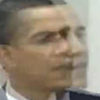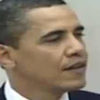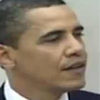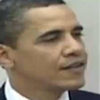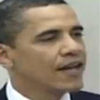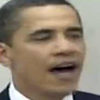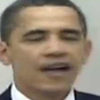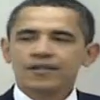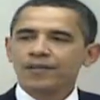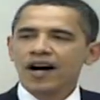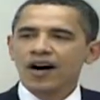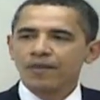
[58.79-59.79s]
The ties
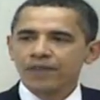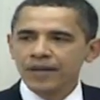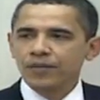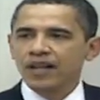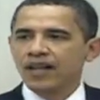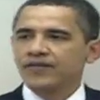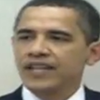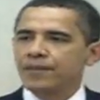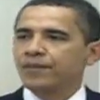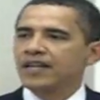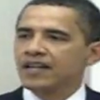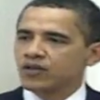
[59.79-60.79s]
among our people have
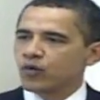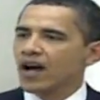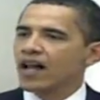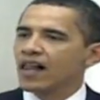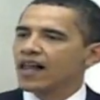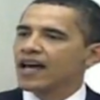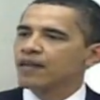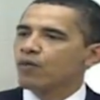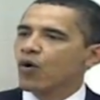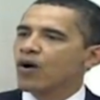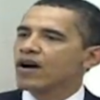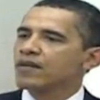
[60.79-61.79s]
deepened as well, and
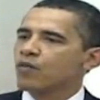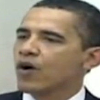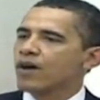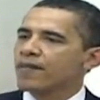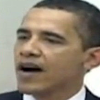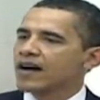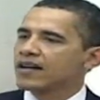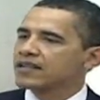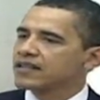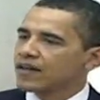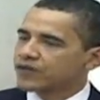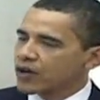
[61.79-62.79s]
more
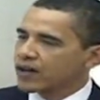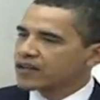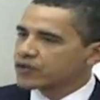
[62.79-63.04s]
Americans of Turkish